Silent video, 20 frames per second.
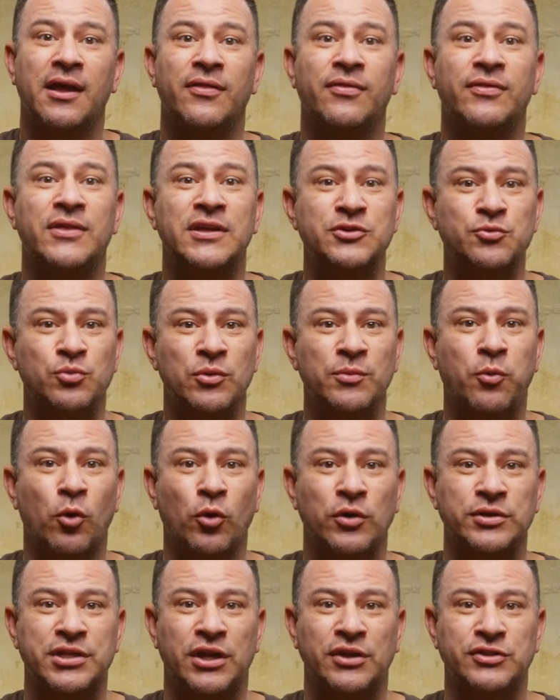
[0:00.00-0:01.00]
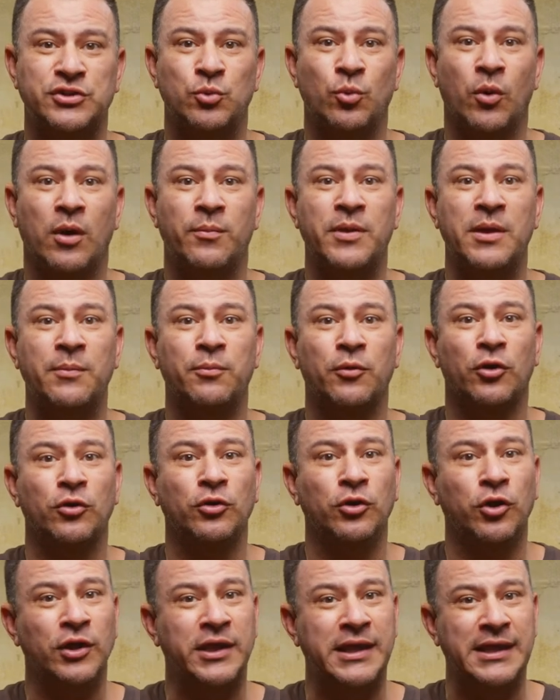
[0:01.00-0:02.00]
This report tells you what people are
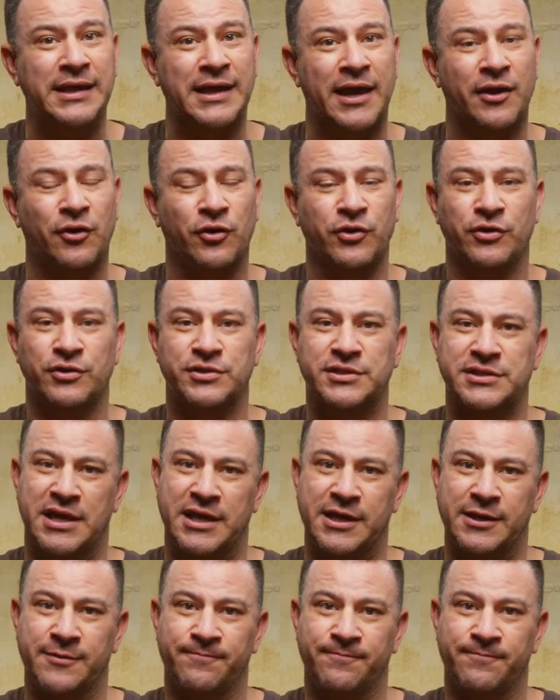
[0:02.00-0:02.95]
looking at on your site.